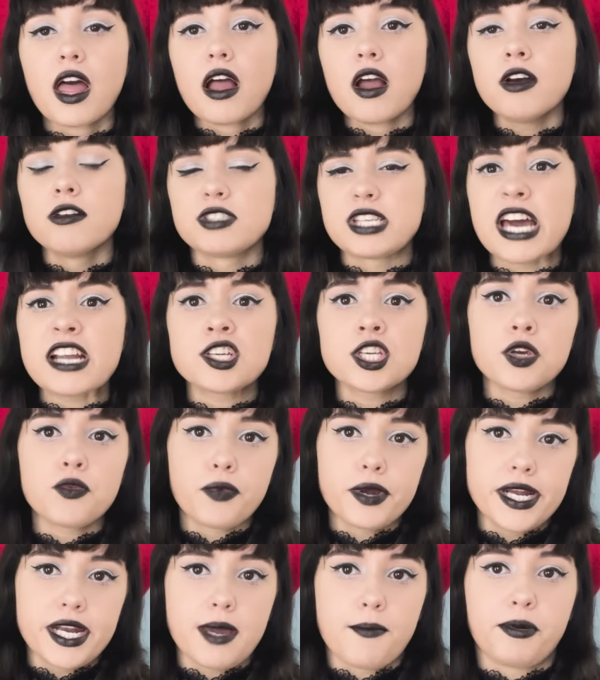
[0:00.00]
I was actually
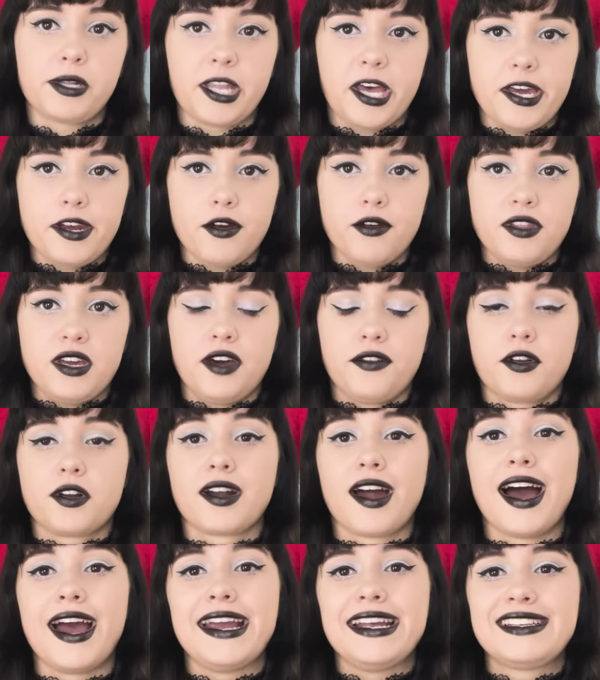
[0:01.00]
reading Plato the other
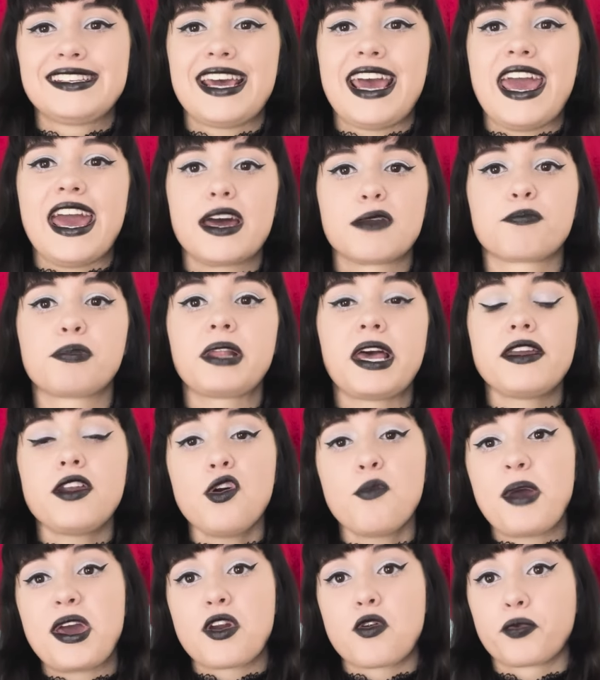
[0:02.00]
night, and Plato
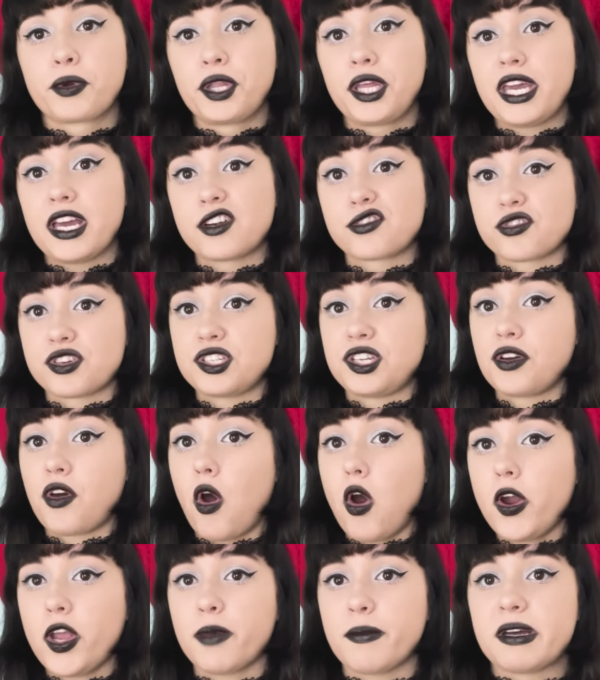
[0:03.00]
made a really interesting
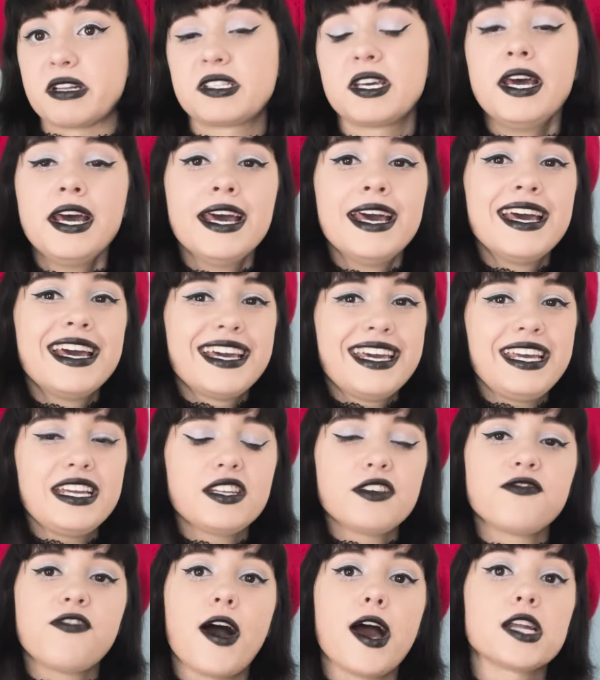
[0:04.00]
argument. He
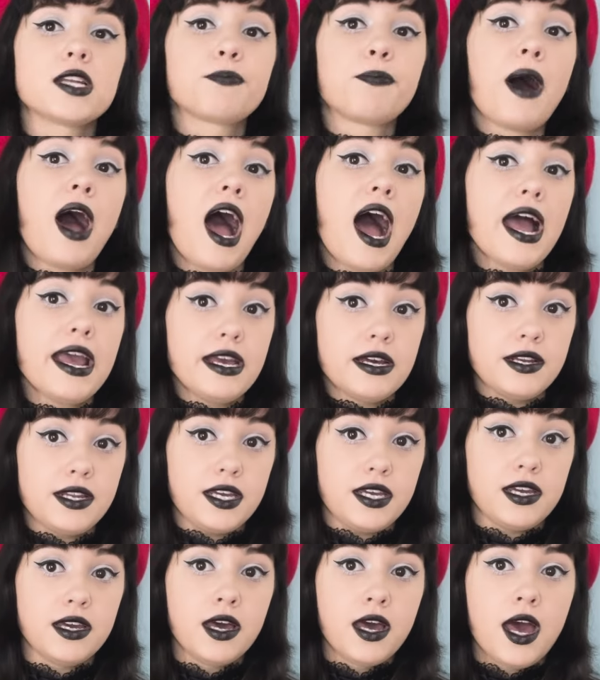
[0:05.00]
defined
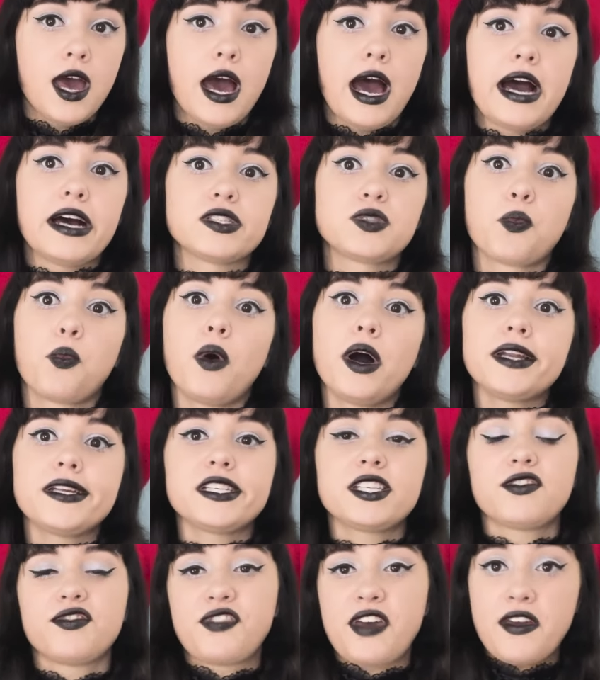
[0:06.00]
piety as what
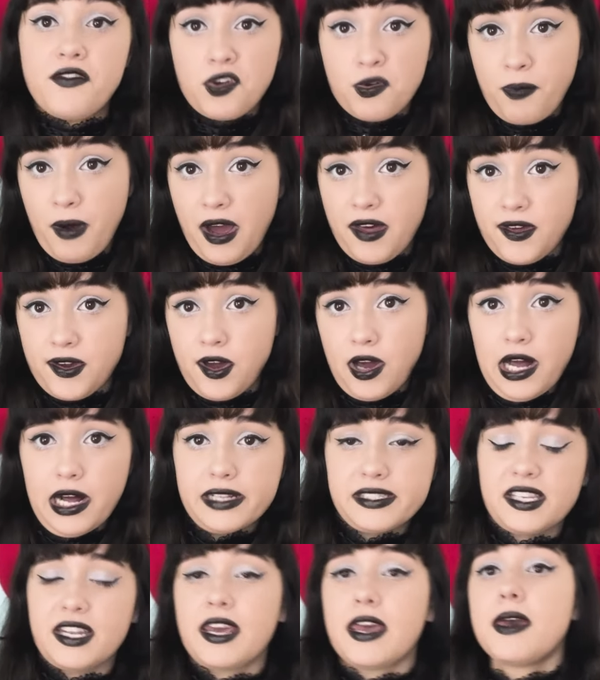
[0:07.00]
is favored by the
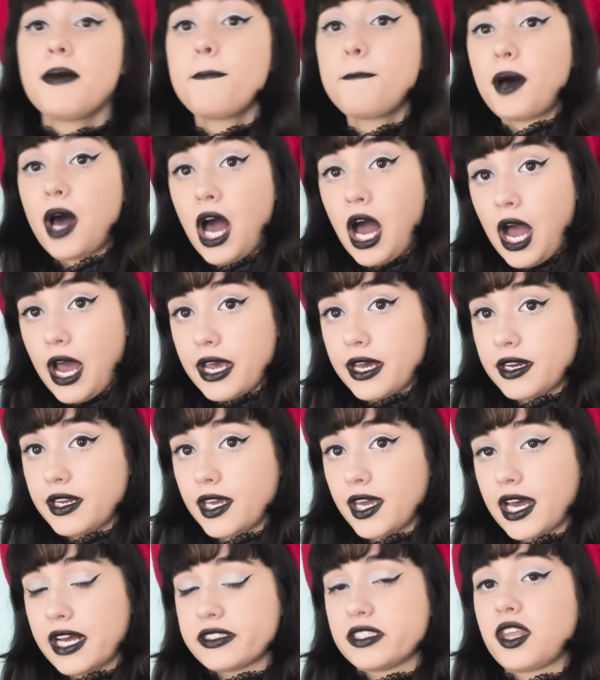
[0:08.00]
gods and
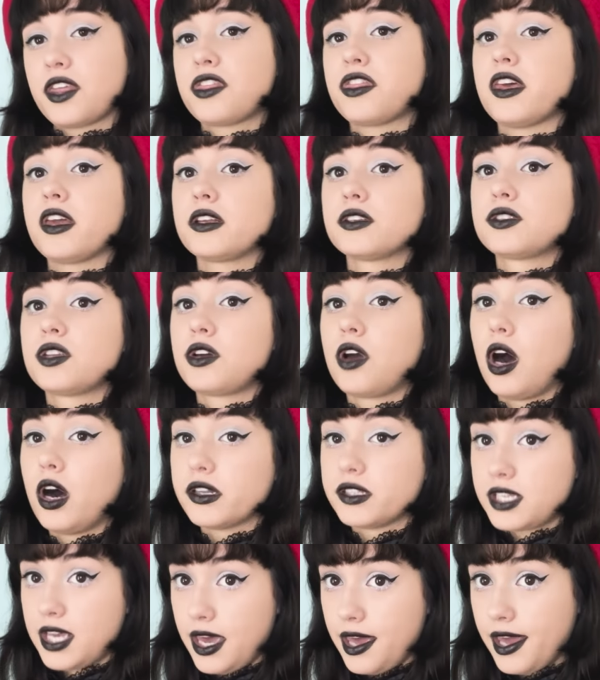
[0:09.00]
impiety as the things the
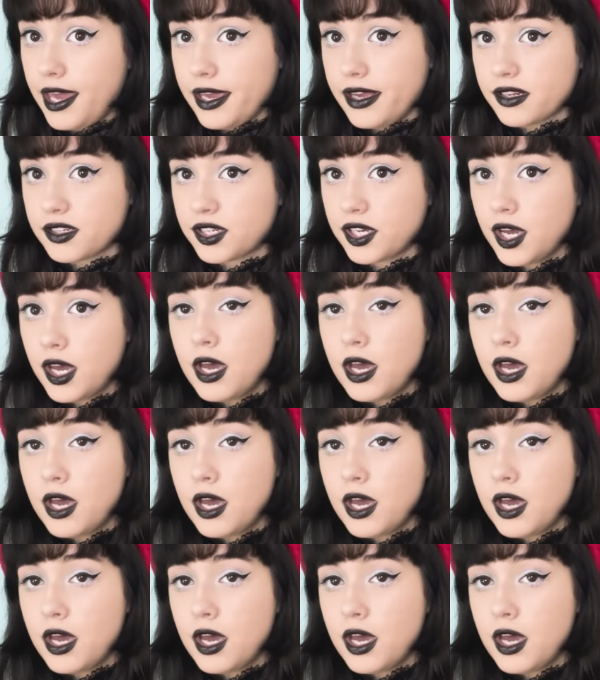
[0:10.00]
gods hate.